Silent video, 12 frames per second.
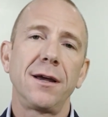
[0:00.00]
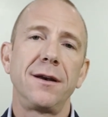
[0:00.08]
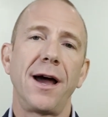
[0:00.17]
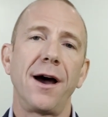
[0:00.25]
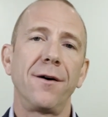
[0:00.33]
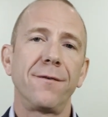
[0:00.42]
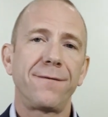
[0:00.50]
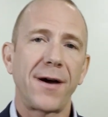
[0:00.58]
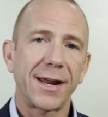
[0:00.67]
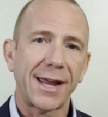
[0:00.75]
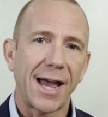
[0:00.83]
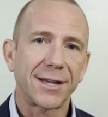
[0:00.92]
Now,
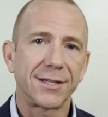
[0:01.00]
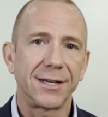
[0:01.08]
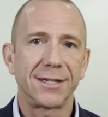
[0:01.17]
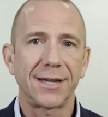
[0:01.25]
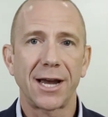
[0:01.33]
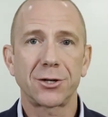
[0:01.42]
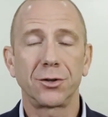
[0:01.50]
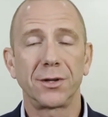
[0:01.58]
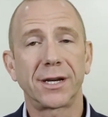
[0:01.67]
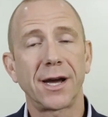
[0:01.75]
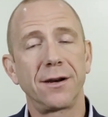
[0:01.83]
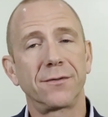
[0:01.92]
phytic acid is
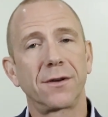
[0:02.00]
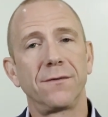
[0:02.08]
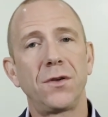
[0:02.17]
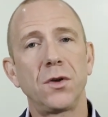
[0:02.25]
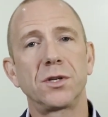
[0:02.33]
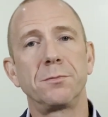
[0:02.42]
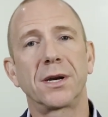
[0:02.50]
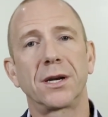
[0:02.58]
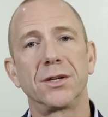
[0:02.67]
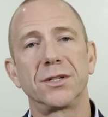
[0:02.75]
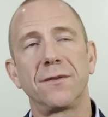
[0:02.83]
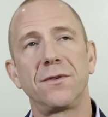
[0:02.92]
actually kind of confusing
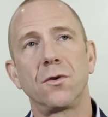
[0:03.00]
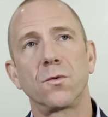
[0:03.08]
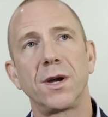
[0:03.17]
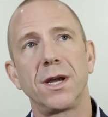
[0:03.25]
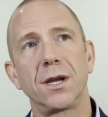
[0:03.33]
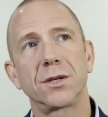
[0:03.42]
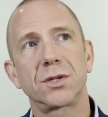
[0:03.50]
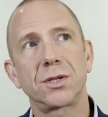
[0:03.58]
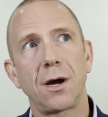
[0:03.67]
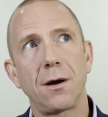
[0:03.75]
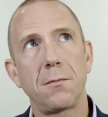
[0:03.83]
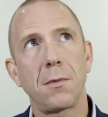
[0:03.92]
because if you read
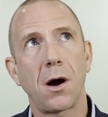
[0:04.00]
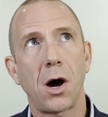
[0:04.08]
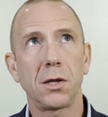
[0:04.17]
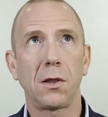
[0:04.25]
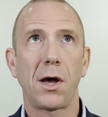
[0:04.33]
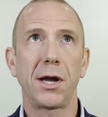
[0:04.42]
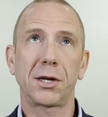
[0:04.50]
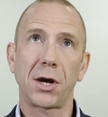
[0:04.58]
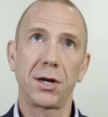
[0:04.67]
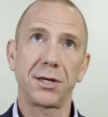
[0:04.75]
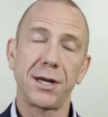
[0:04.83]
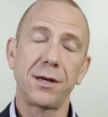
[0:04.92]
some online
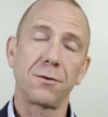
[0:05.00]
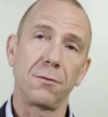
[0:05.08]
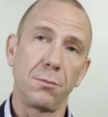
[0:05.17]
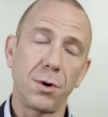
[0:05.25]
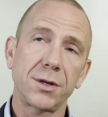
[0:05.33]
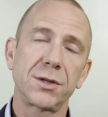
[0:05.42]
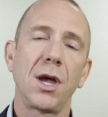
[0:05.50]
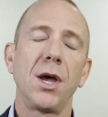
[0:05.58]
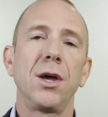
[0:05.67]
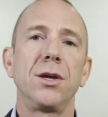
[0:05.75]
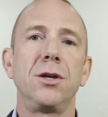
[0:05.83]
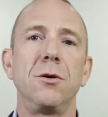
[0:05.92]
content or books,
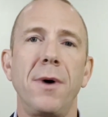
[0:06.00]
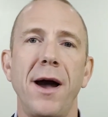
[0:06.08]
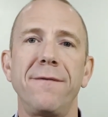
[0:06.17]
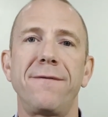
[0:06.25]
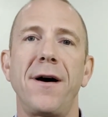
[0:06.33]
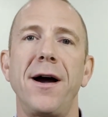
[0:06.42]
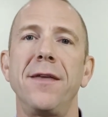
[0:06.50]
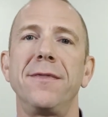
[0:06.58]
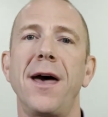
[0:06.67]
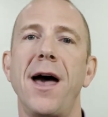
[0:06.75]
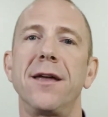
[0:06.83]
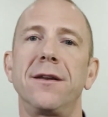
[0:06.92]
you might find
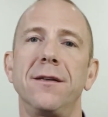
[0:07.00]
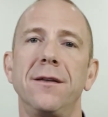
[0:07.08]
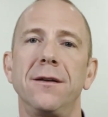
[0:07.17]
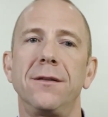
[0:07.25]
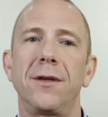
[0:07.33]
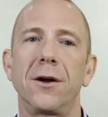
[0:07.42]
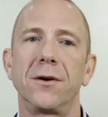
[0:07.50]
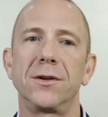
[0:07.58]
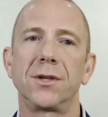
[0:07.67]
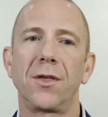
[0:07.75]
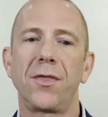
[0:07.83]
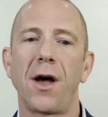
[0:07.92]
that there
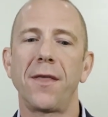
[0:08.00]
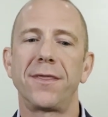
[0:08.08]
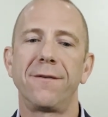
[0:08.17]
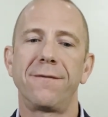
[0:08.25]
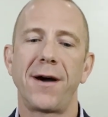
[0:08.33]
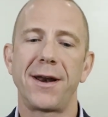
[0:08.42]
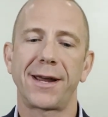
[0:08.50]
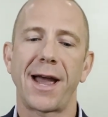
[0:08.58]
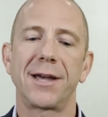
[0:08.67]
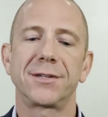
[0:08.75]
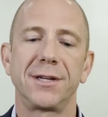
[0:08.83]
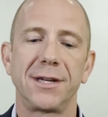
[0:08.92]
is a thought that phytic
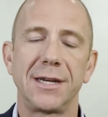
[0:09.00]
acid